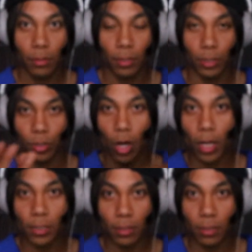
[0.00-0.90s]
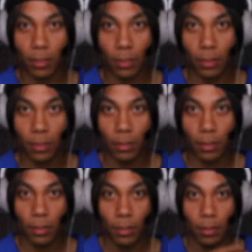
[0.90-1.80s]
is lost,
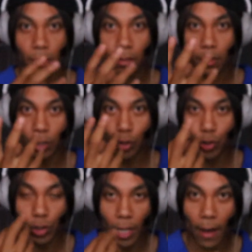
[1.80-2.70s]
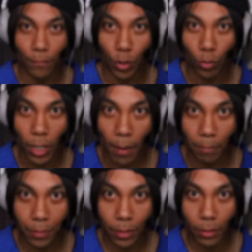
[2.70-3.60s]
then you shall have no
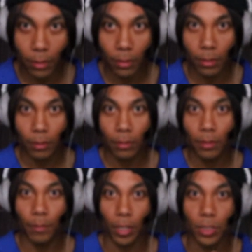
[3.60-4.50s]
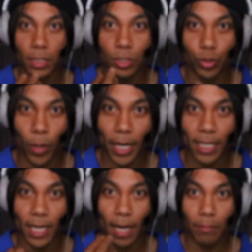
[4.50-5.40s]
lamp, because it's
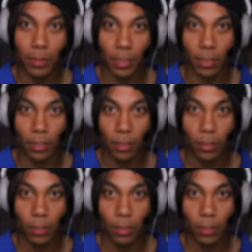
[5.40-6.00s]
drained and empty.